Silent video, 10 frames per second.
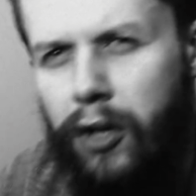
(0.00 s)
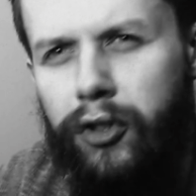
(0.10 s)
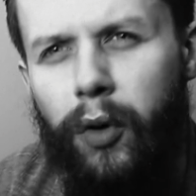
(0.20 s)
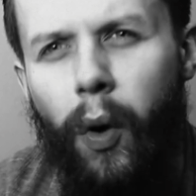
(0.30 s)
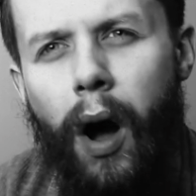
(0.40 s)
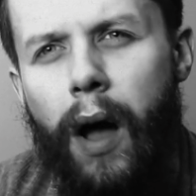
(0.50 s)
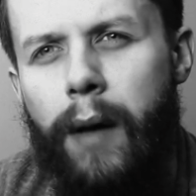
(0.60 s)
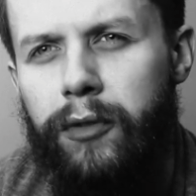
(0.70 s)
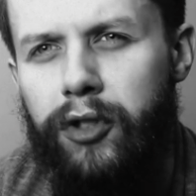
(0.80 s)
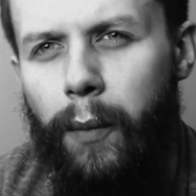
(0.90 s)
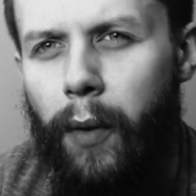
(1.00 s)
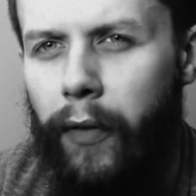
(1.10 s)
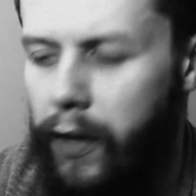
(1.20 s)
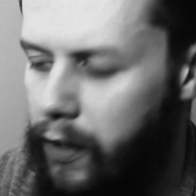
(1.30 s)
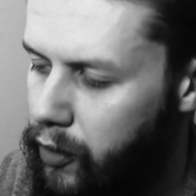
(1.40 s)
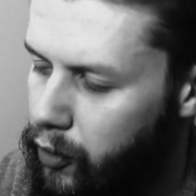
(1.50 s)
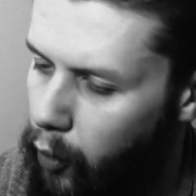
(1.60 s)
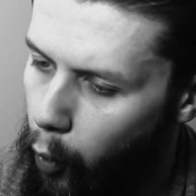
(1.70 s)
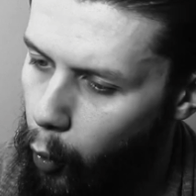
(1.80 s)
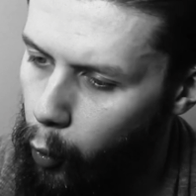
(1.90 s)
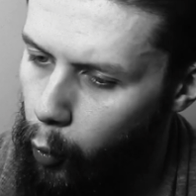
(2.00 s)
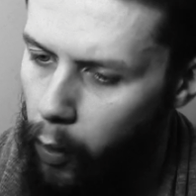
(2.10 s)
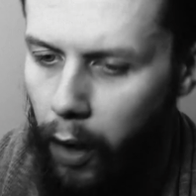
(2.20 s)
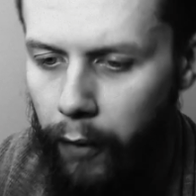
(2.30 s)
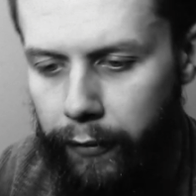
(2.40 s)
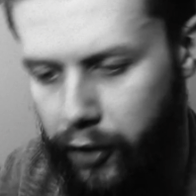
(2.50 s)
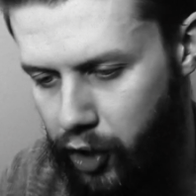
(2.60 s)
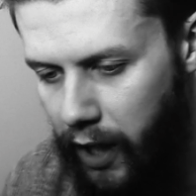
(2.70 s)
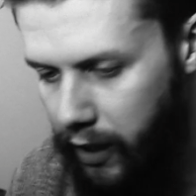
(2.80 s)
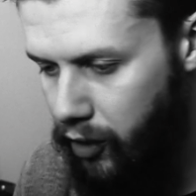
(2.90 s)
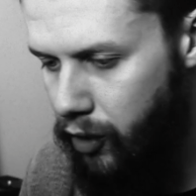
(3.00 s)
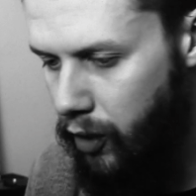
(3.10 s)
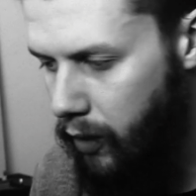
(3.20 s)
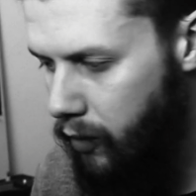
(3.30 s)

So I am someone that is all for change.